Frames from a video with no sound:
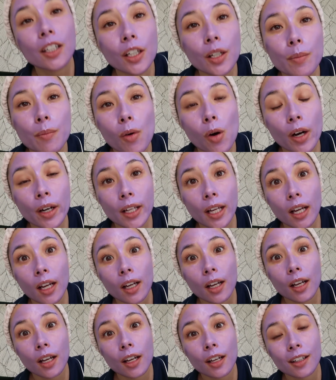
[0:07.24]
Good morning.
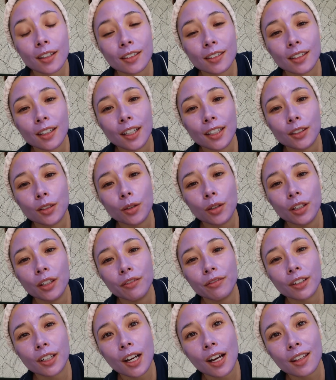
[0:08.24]
I totally
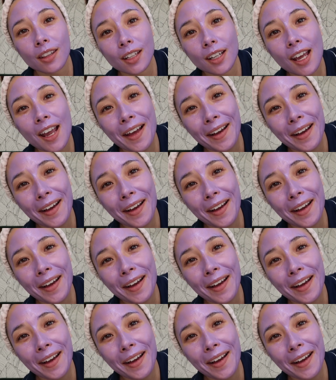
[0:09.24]
forgot that